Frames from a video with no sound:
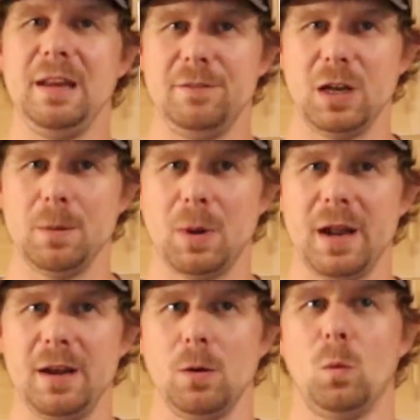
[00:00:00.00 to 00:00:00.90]
evening
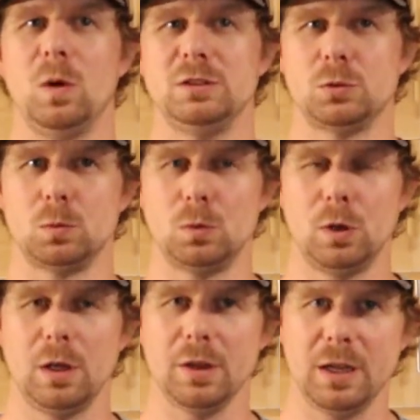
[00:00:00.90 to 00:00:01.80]
bite was
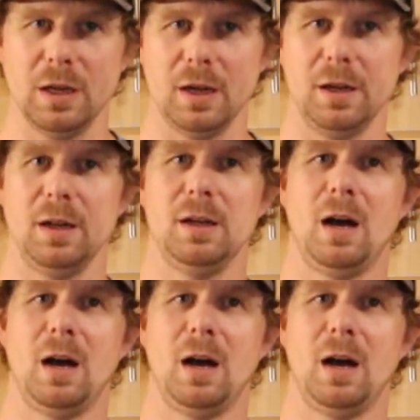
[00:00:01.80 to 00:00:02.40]
really good.